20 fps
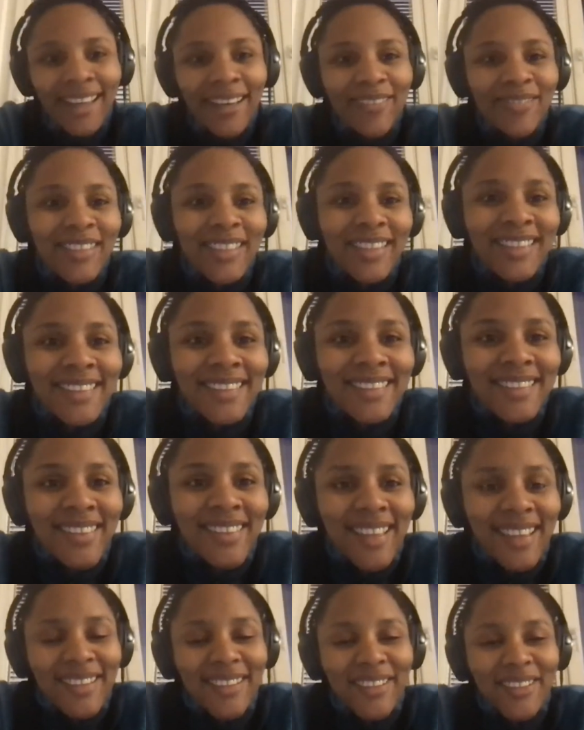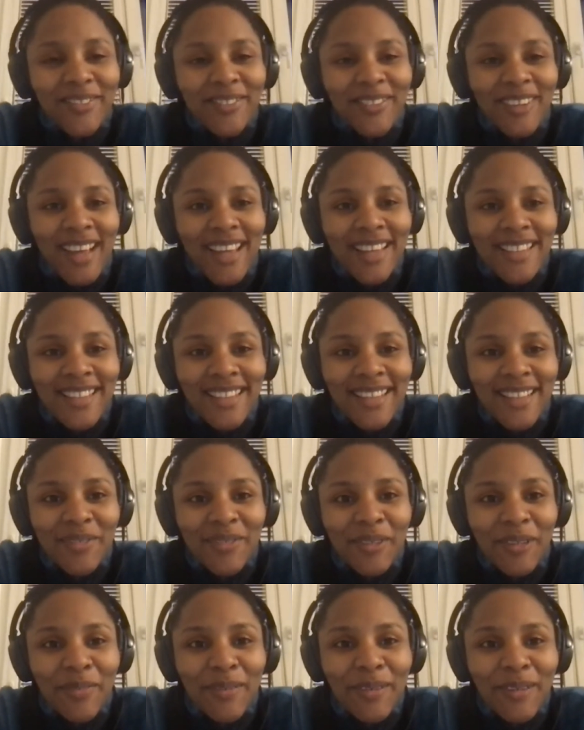I'm good. Thank you for asking.
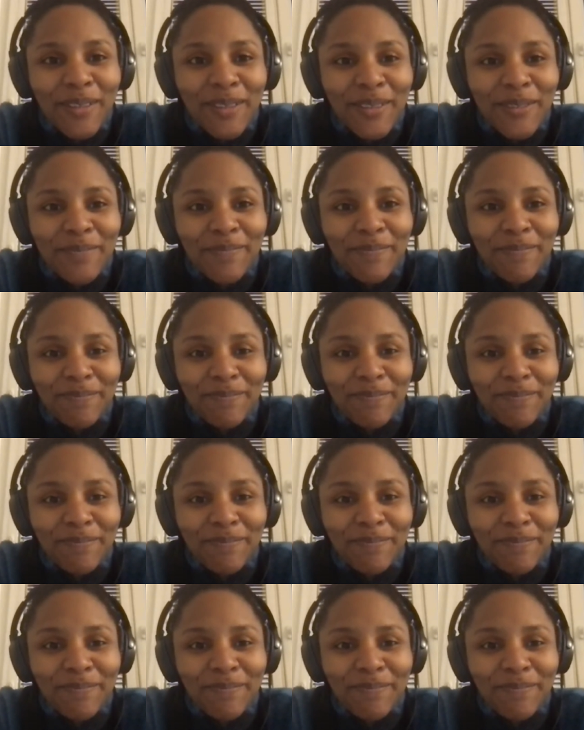What about you?